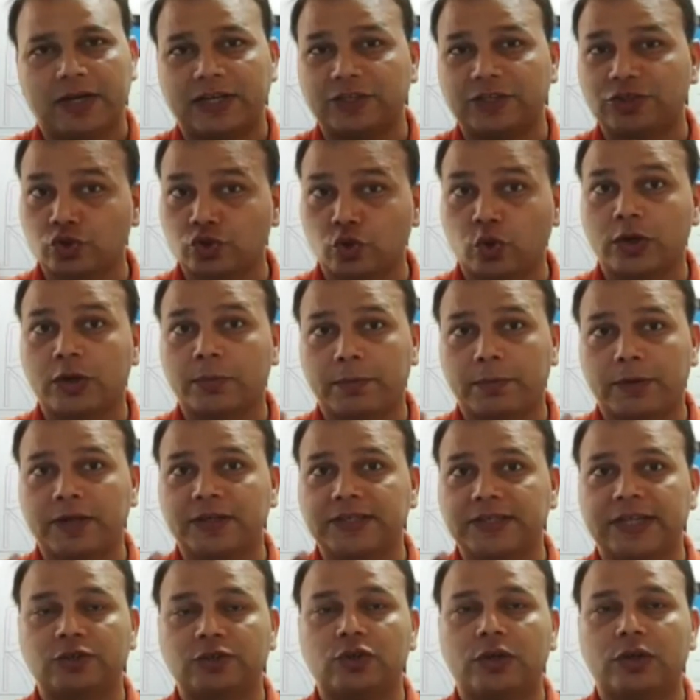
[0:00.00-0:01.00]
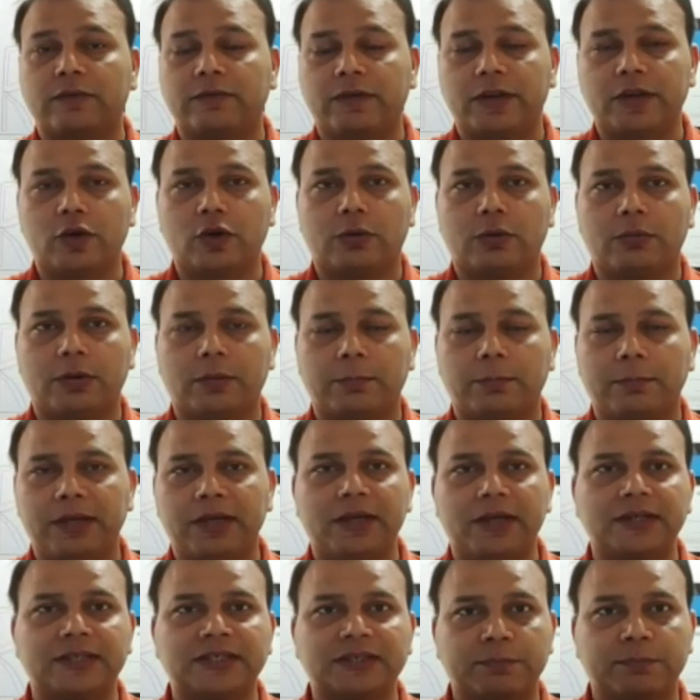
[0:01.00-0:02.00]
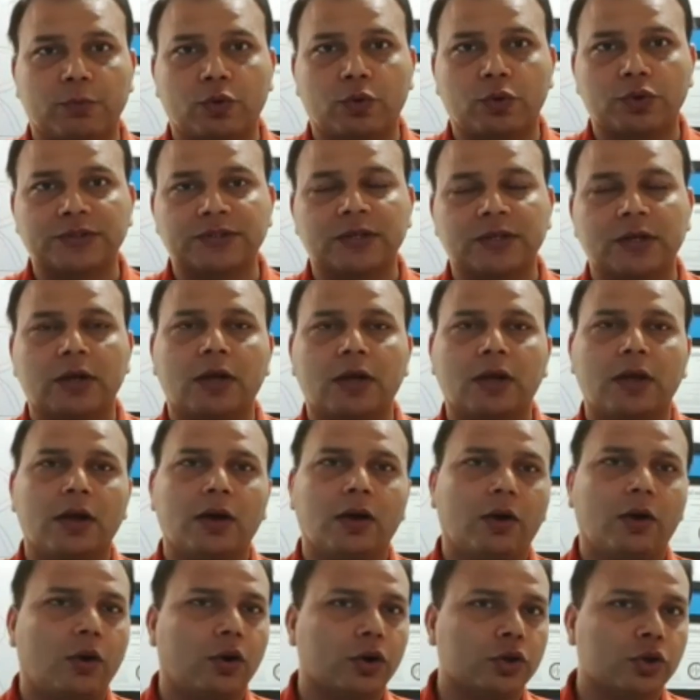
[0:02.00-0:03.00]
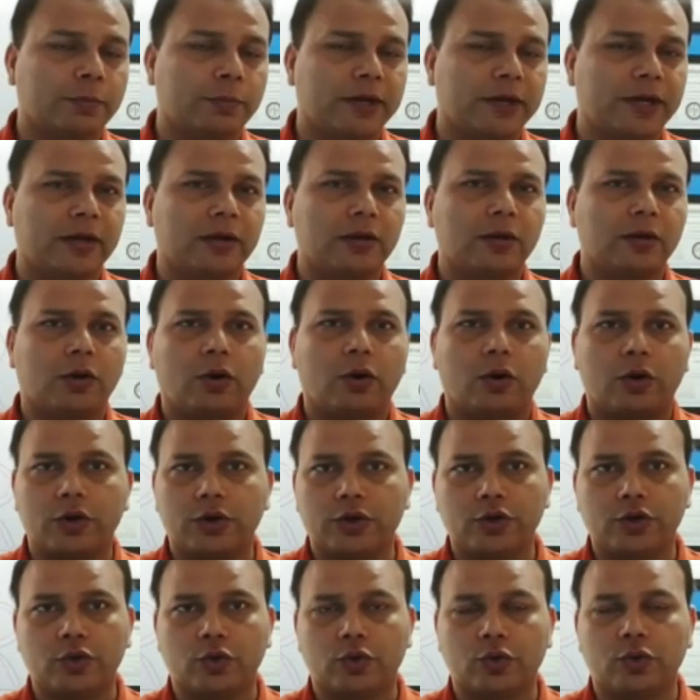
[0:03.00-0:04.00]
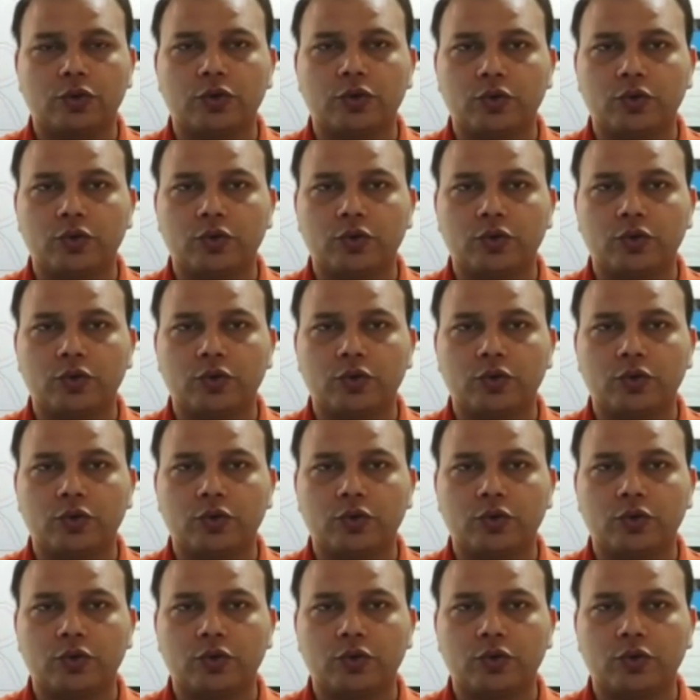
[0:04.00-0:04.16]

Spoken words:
And shoulder pain is actually very common, be it sports, orthopedic or neuro.